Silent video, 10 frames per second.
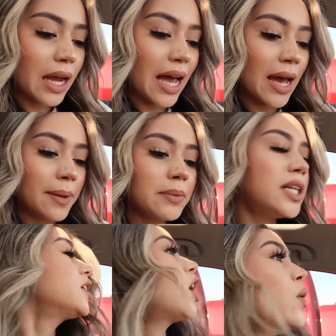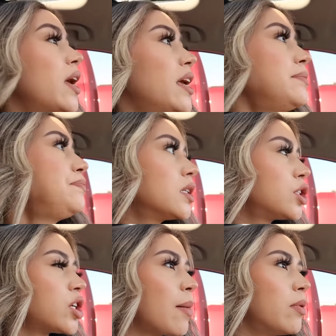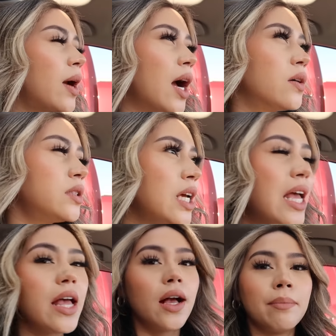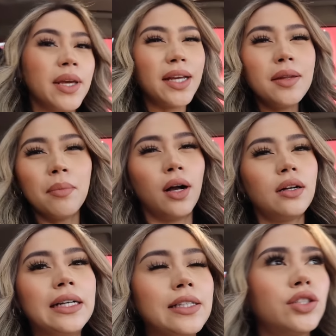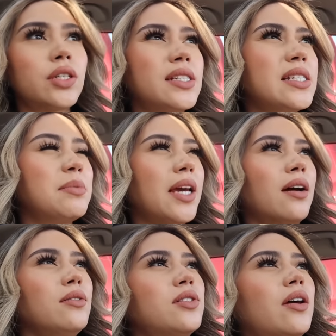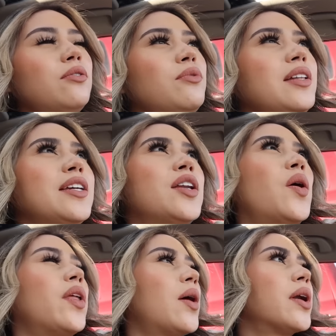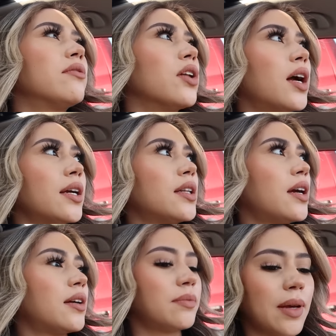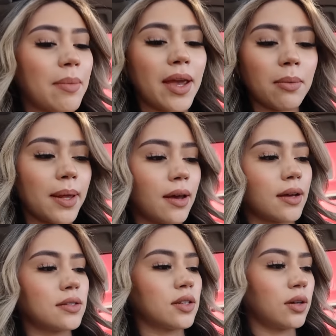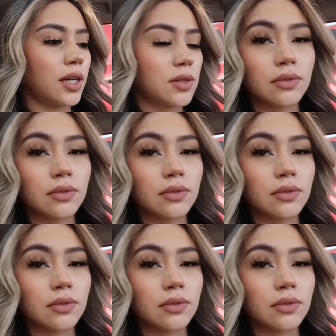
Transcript: I'm gonna go in, shop around. Being in the mall kind of stresses me out, so I don't really know that I want to vlog in there. I may or may not, so I guess